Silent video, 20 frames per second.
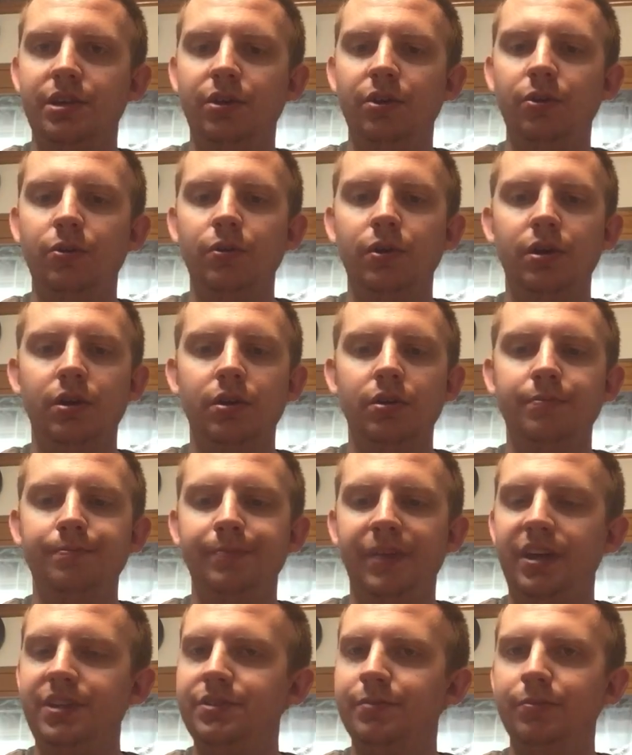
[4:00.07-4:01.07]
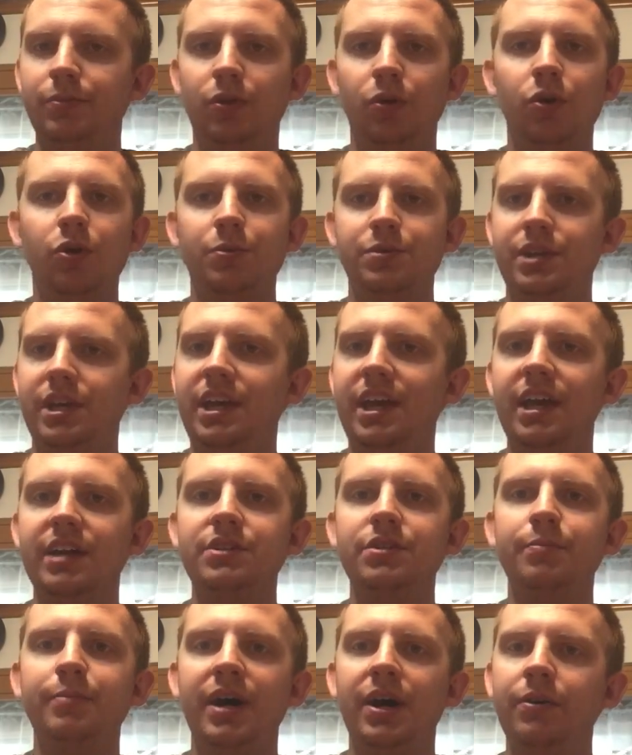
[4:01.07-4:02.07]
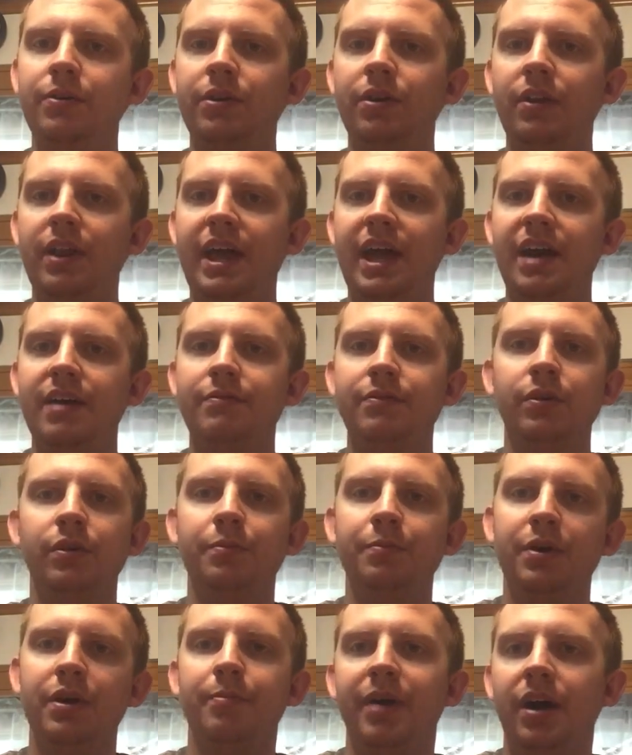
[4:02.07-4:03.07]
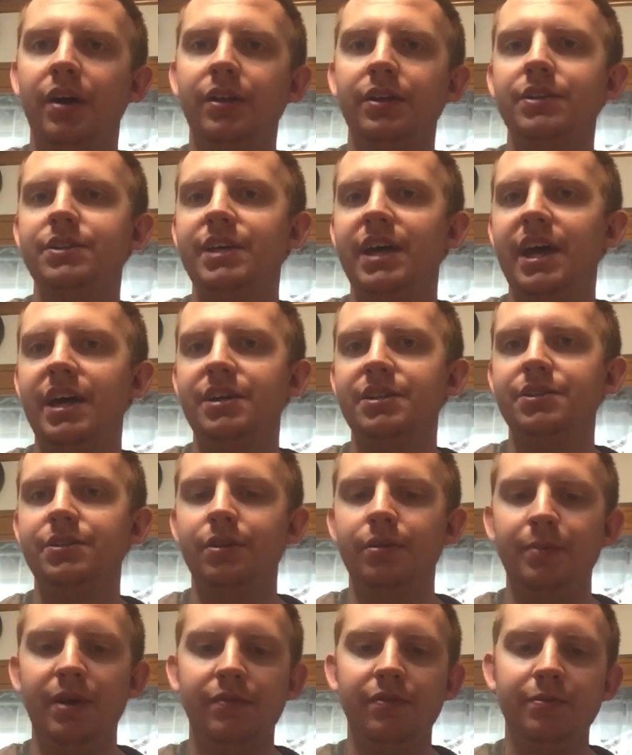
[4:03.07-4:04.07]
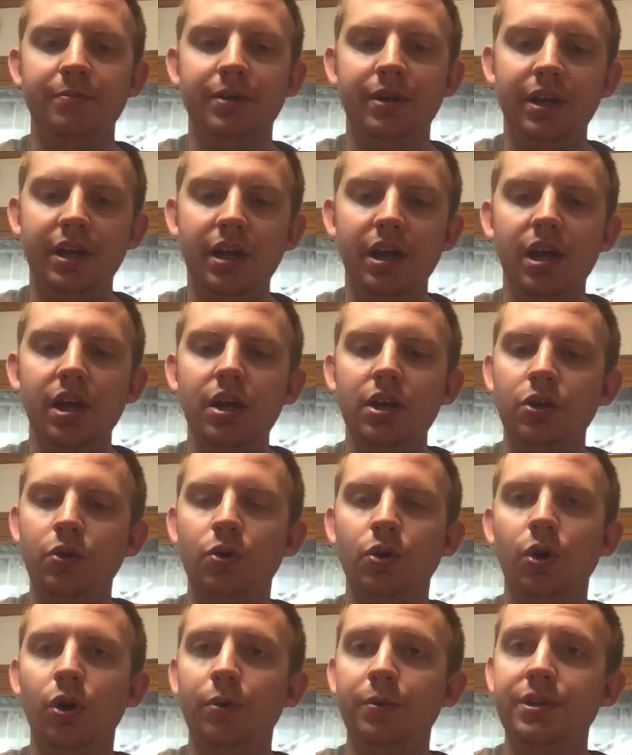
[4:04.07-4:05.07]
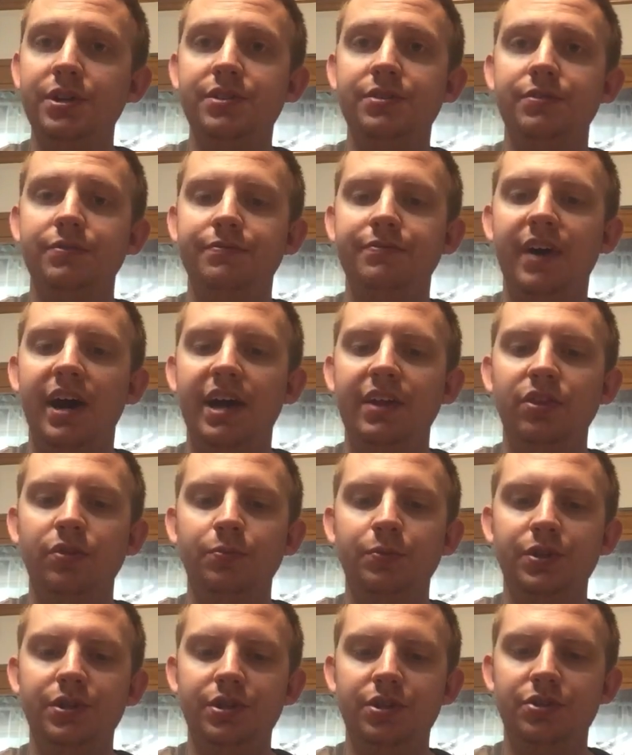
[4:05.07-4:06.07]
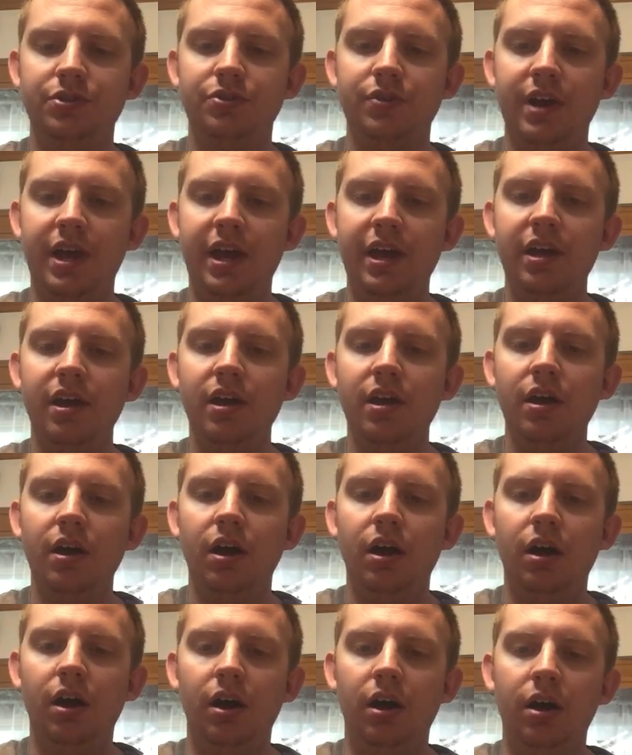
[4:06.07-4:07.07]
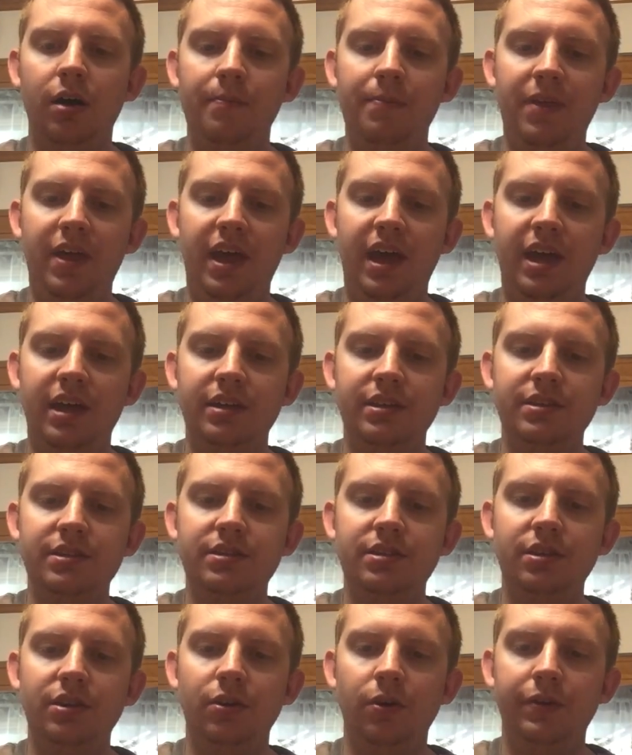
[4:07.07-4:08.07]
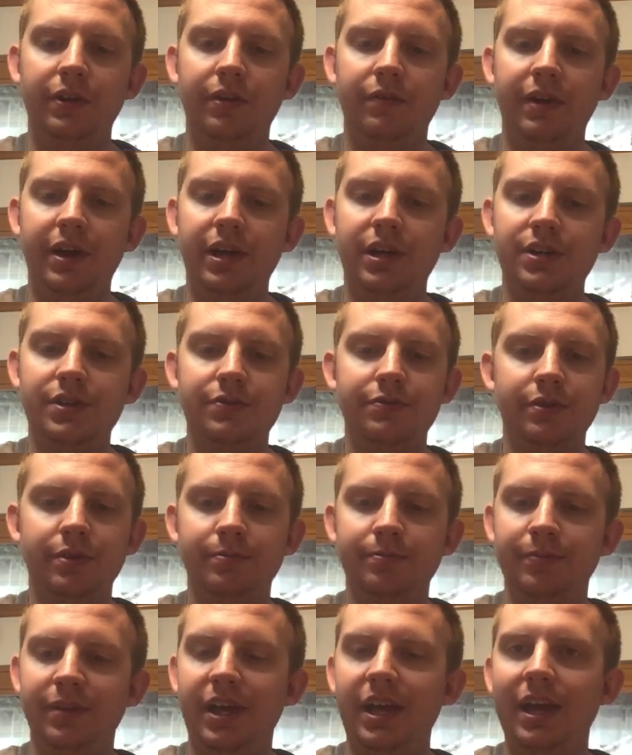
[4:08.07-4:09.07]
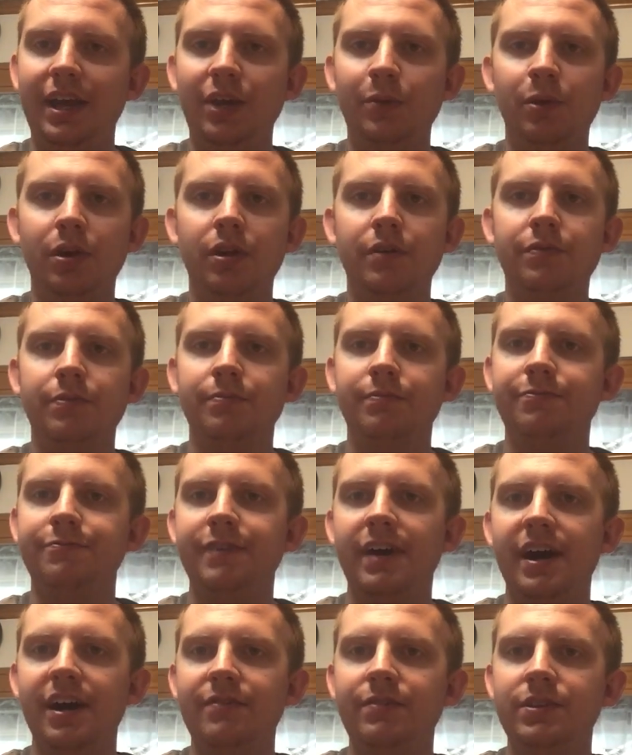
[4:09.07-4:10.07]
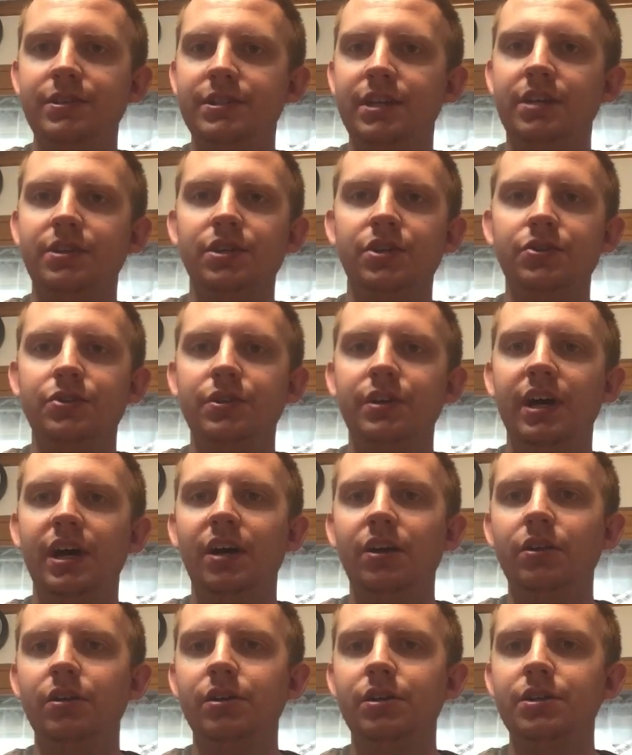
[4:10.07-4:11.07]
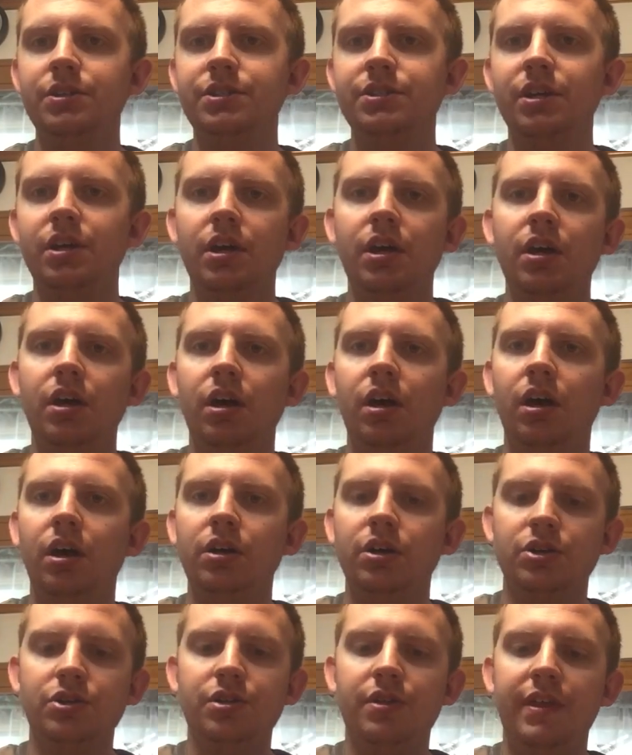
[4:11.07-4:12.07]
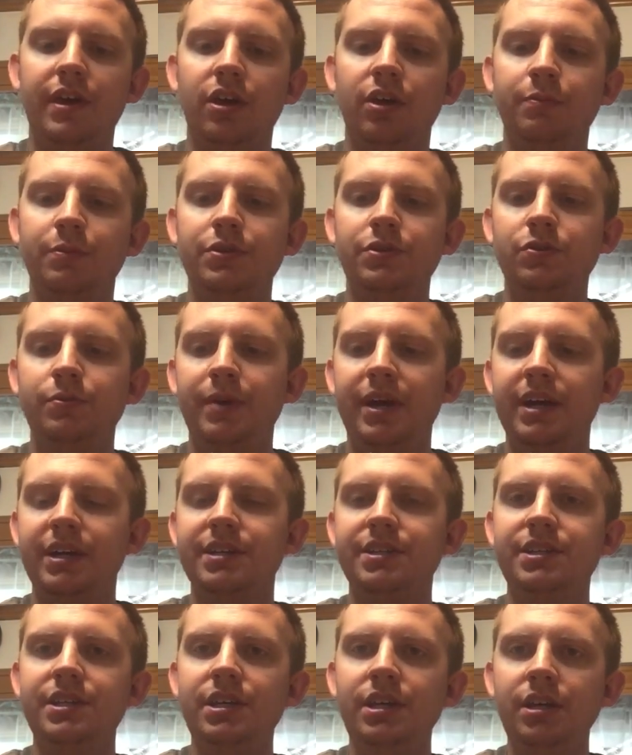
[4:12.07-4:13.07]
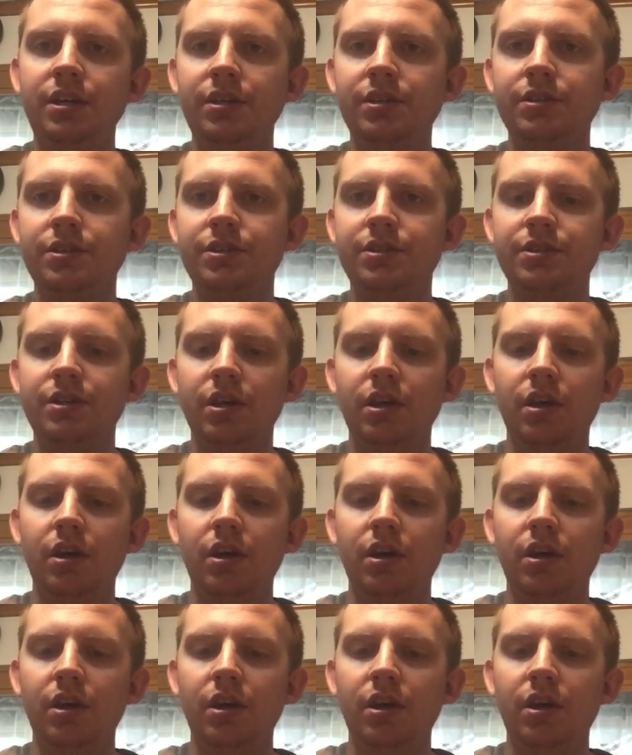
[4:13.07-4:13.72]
I know, like some local ones, like Gander Mountain will have them, Cabela's has them. Everybody, you can always find them, which is great. And they range from like anywhere from $500 to $600. Usually they come with 2 magazines.